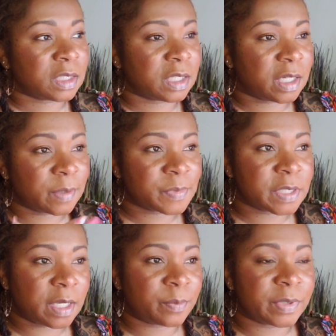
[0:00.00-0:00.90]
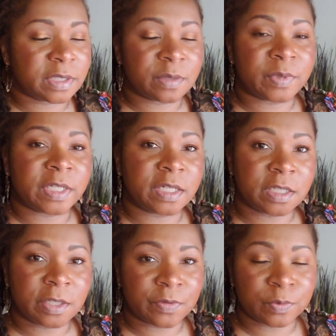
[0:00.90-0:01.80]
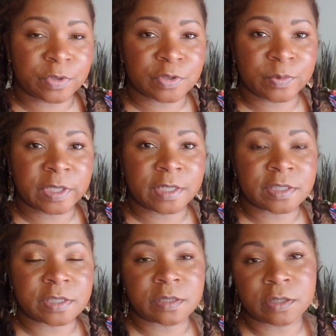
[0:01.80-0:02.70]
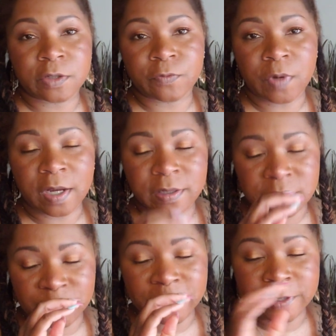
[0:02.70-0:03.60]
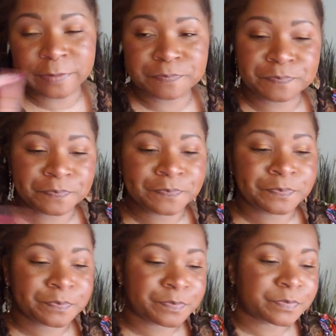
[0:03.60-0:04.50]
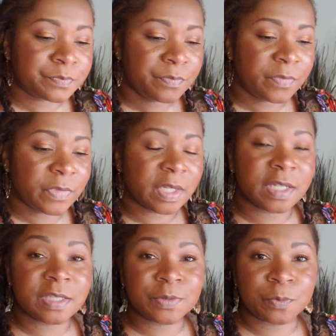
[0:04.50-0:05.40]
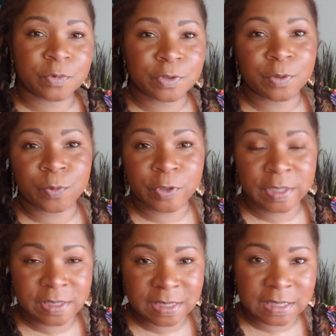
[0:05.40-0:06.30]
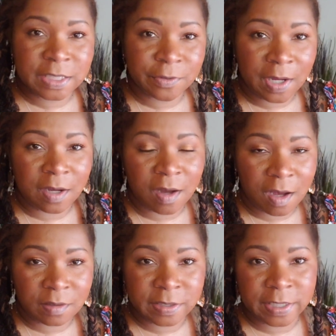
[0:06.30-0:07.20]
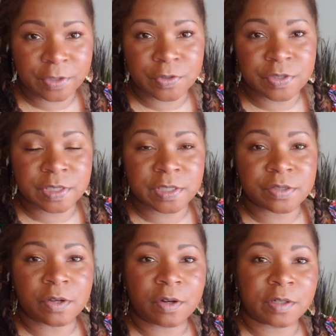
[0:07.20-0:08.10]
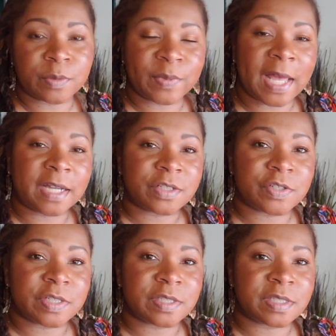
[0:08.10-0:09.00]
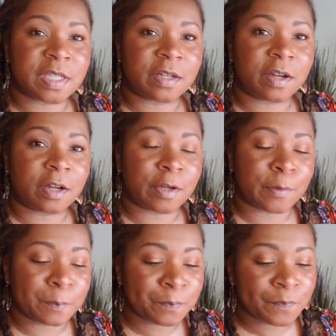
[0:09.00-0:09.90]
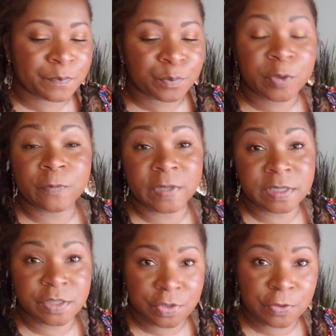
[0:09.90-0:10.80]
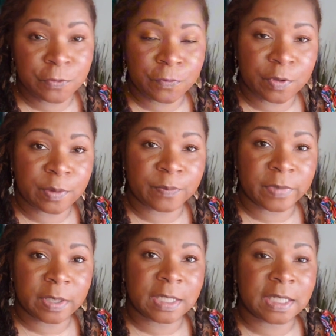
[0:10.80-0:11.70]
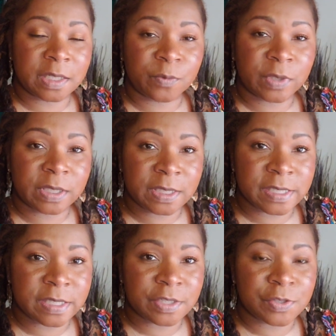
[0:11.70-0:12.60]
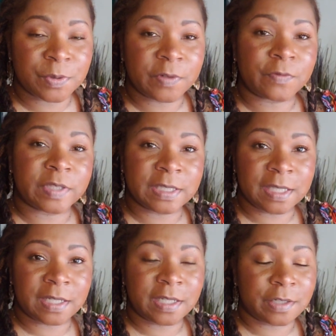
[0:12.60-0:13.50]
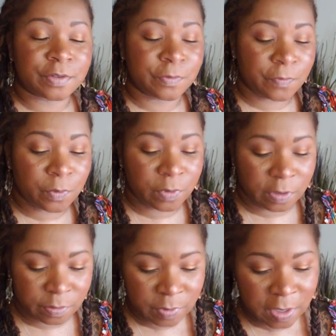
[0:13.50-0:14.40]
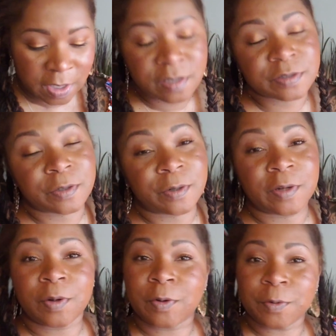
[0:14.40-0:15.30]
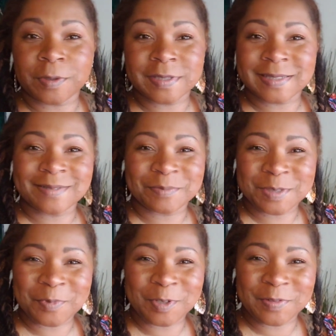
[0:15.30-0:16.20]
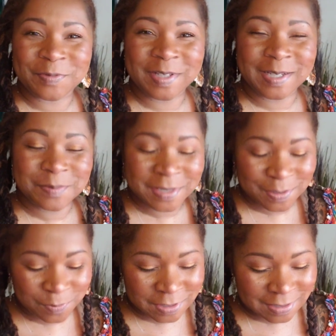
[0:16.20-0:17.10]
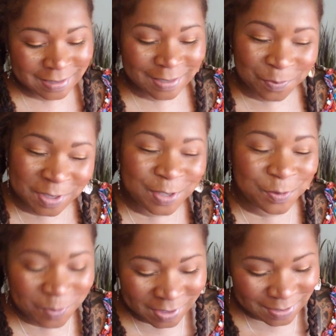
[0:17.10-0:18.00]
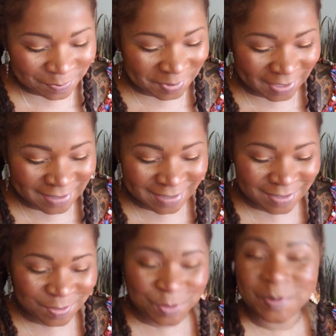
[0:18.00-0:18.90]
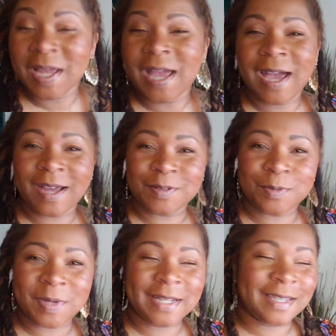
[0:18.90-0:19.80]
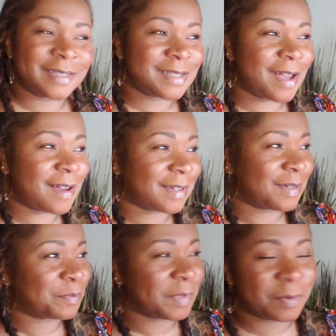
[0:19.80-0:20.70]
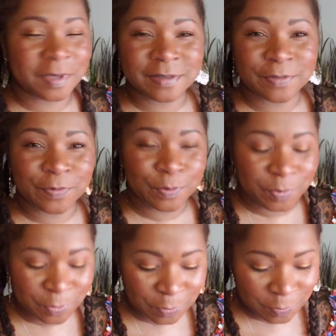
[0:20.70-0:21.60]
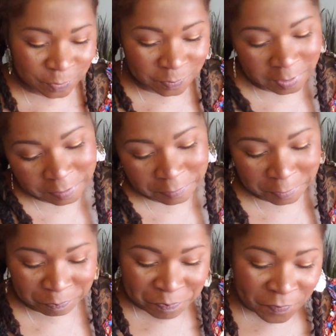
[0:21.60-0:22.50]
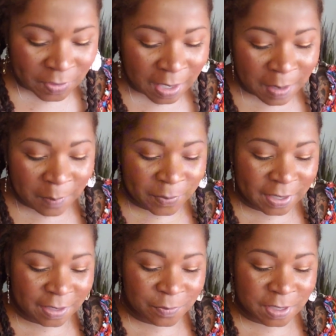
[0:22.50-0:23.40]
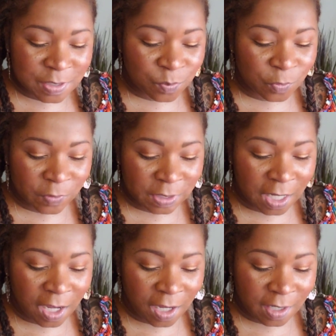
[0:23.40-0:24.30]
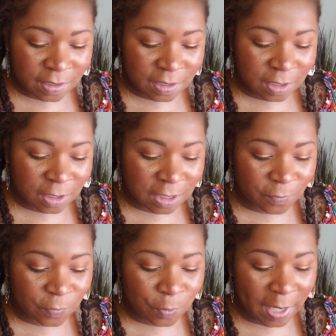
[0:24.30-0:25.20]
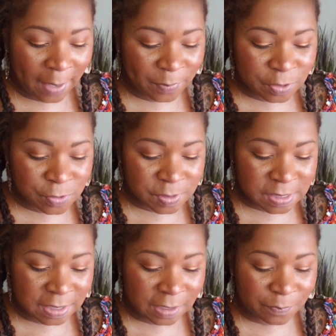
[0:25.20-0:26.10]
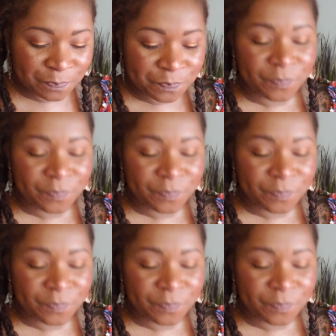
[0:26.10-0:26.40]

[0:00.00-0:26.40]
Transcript: that comes up in the beginning of the ritual because the spirit is working to clear out all the energies or the blockages that are preventing you from getting what it is that you have lit that candle for. So of course, smoking flames, that's what you want to pay attention to. I don't know why I can't talk, maybe because of full moon, I don't know. But anyways, moving on, if you happen to see